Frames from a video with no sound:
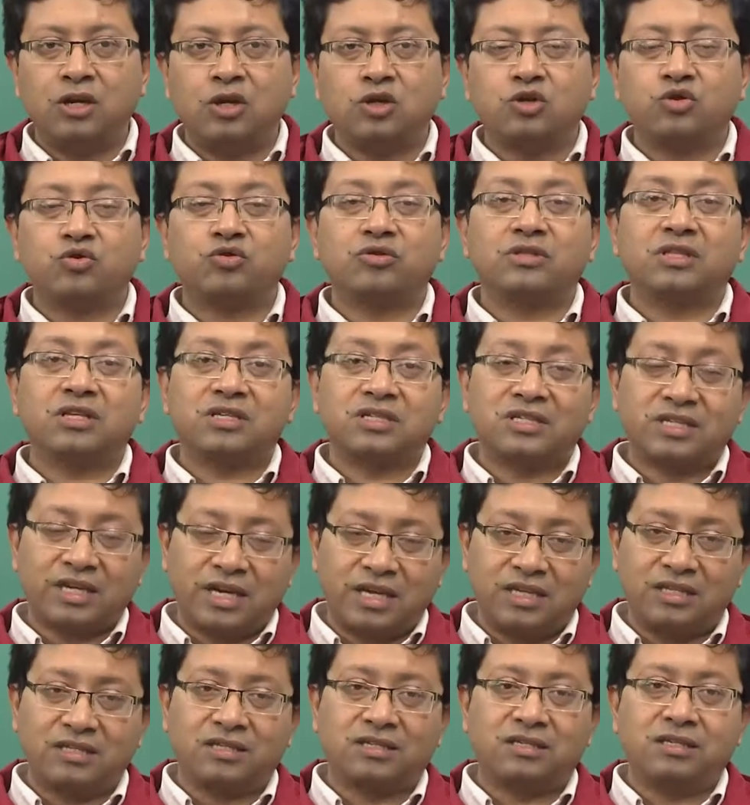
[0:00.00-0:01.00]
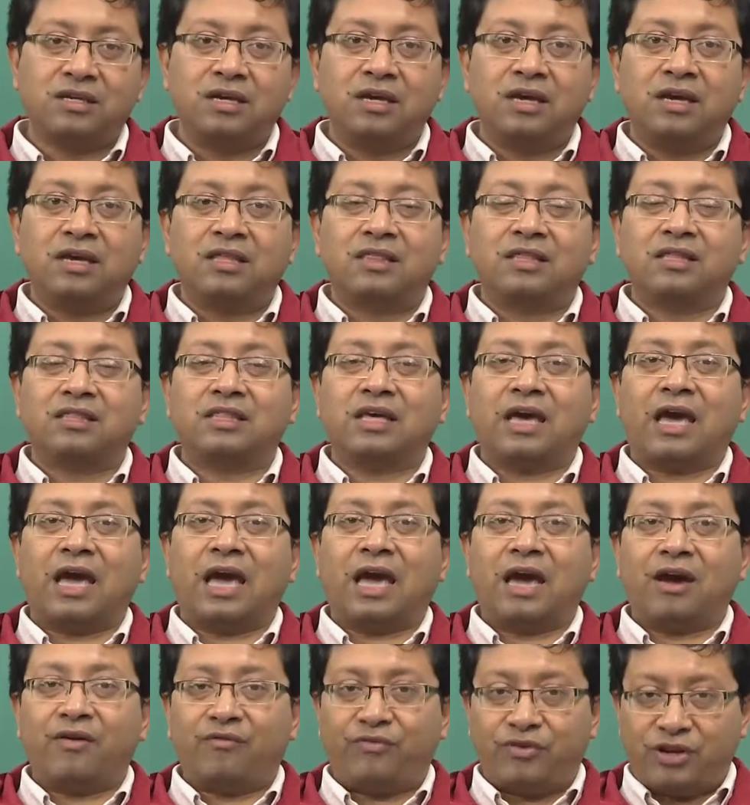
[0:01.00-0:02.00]
So, in the sense that the
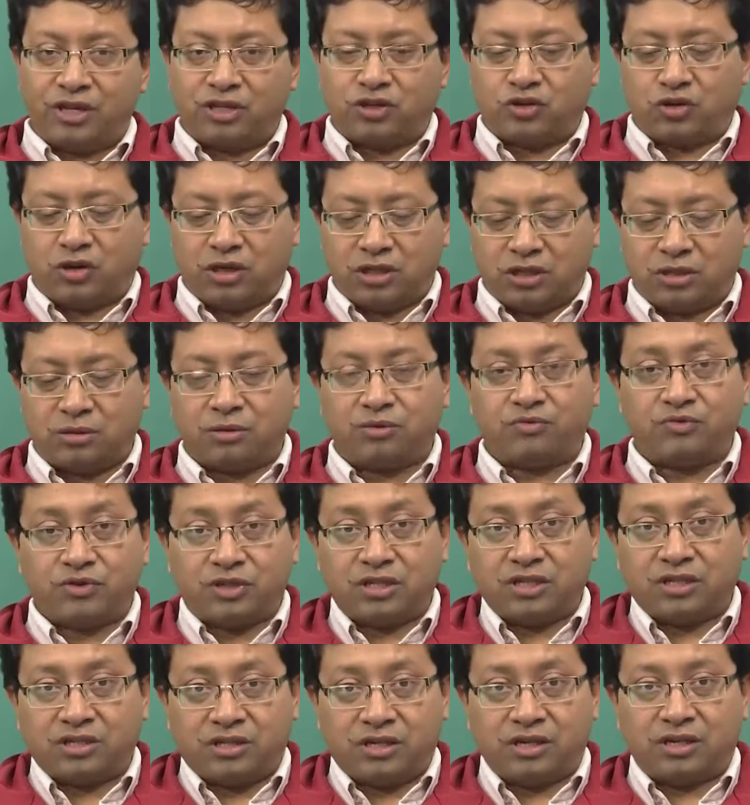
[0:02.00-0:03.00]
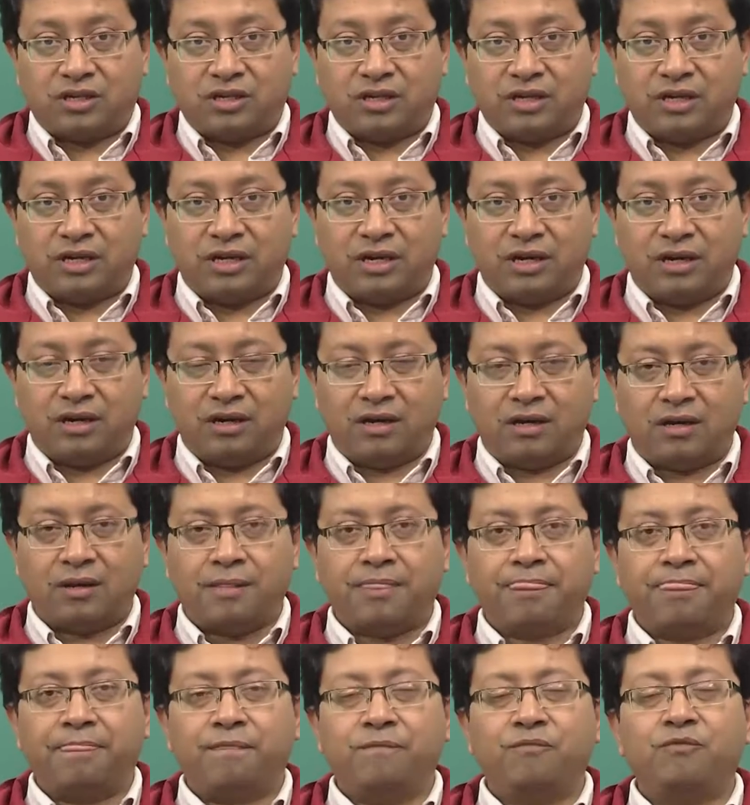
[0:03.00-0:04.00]
average concept which is written here,
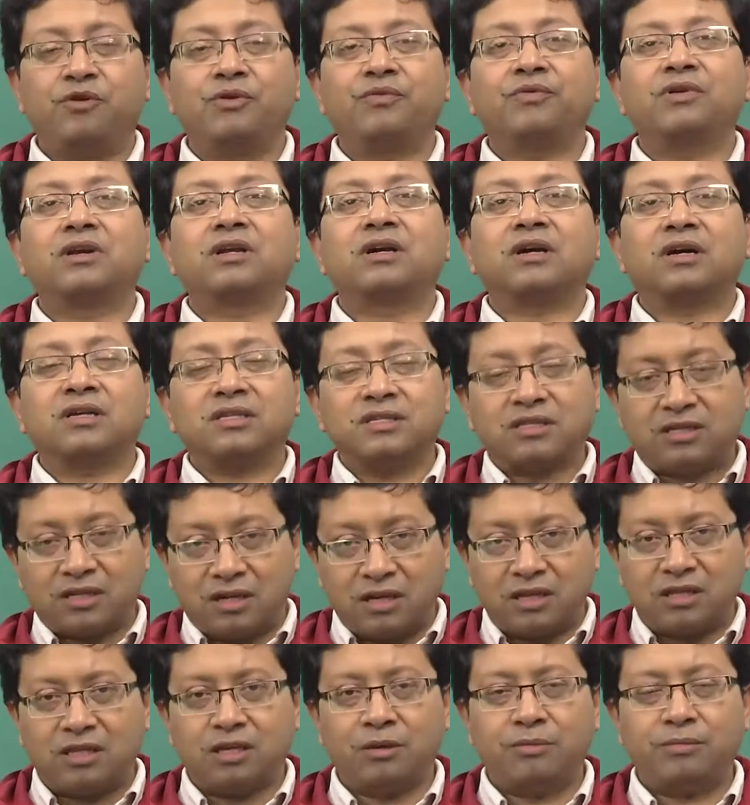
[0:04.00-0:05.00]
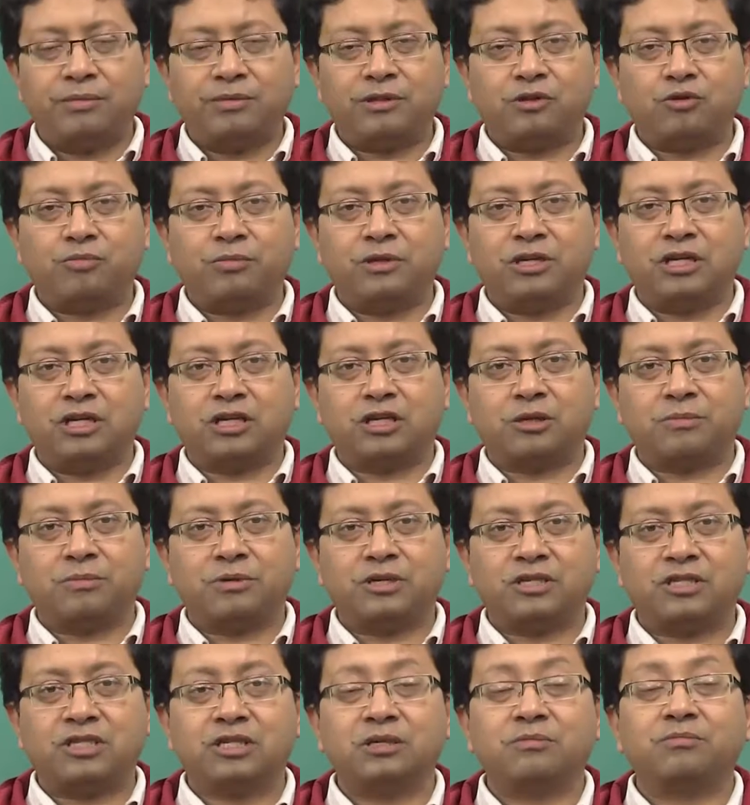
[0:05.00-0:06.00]
we will consider them to be
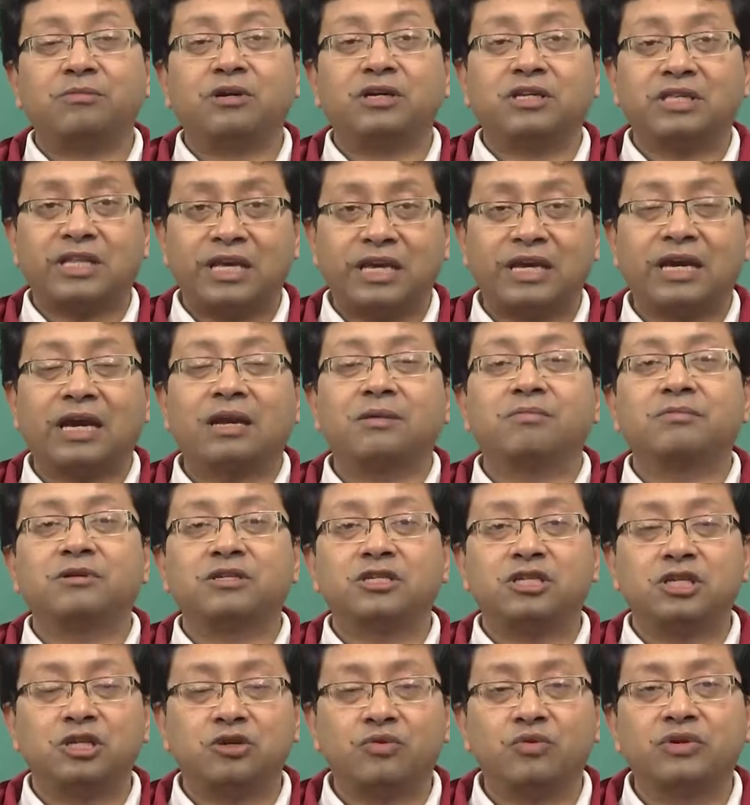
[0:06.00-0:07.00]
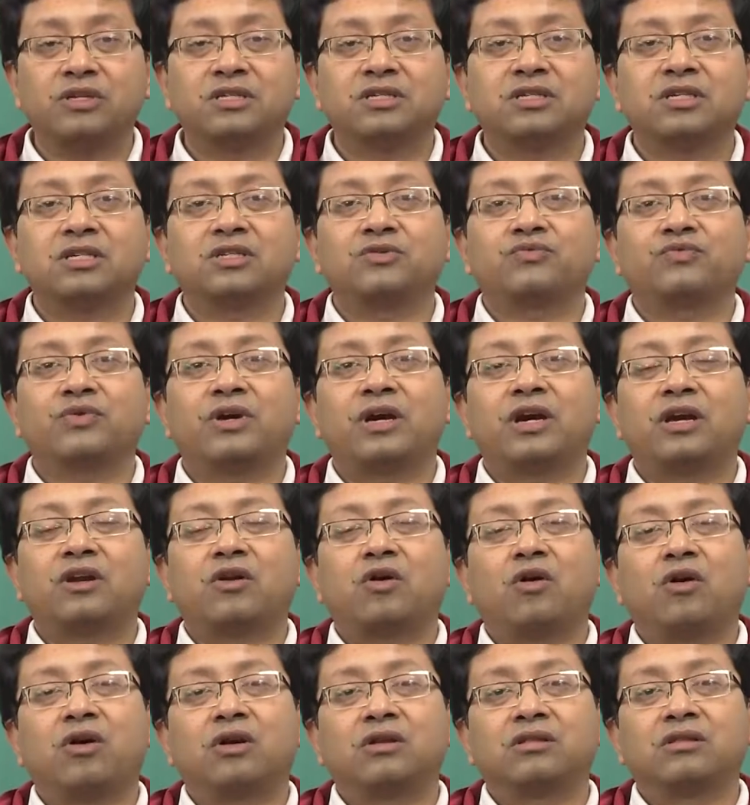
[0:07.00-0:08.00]
deterministic, but they can be sequences where,
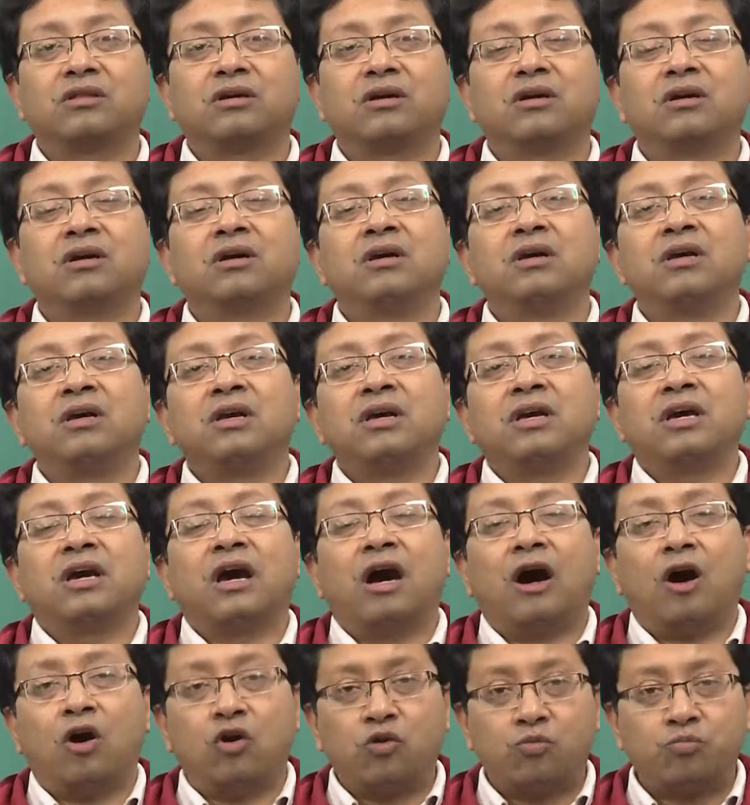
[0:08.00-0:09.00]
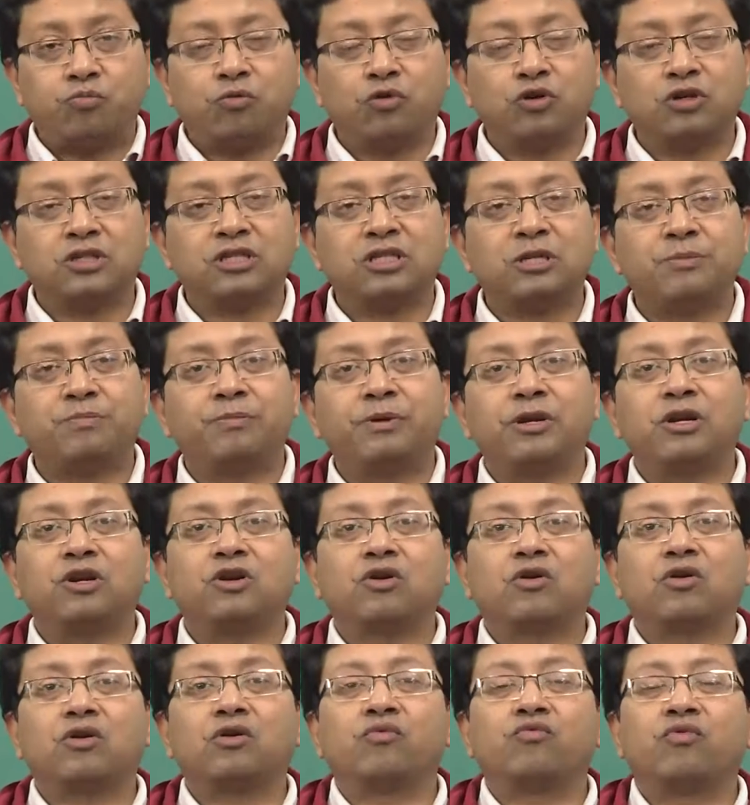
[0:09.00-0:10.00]
or the outputs
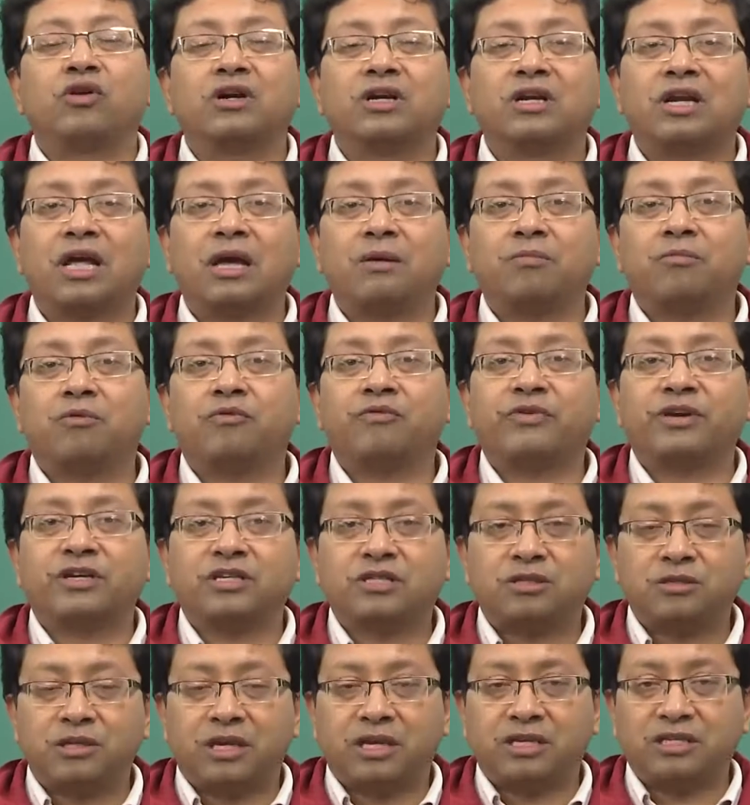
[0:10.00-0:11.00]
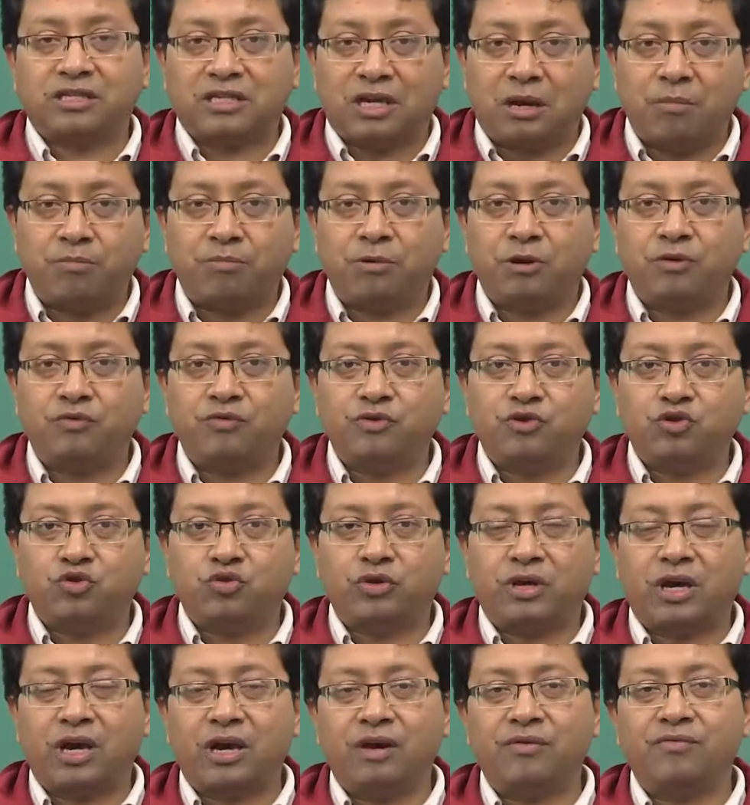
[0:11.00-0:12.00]
depending on what type of example which you
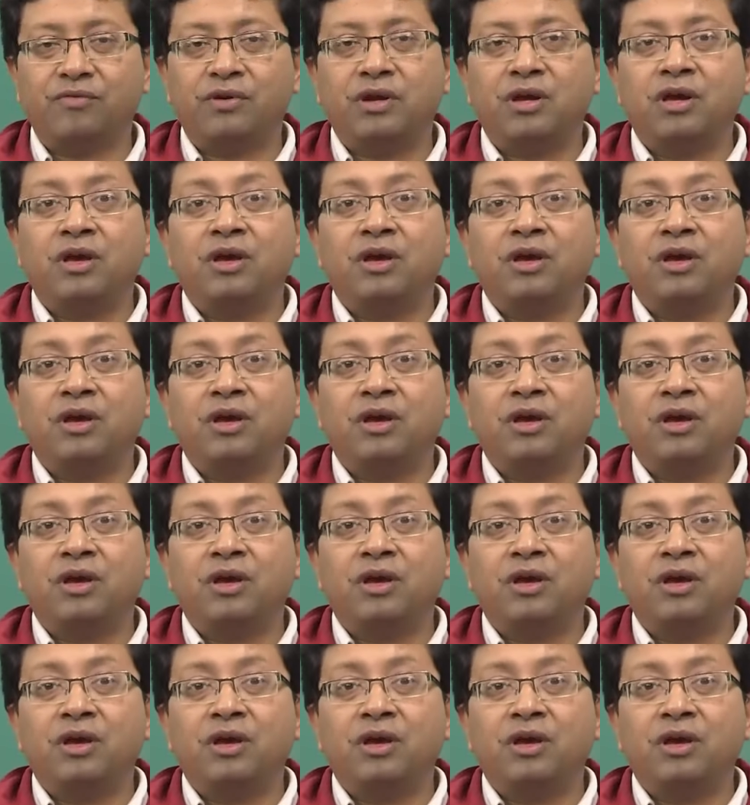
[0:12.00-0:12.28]
have,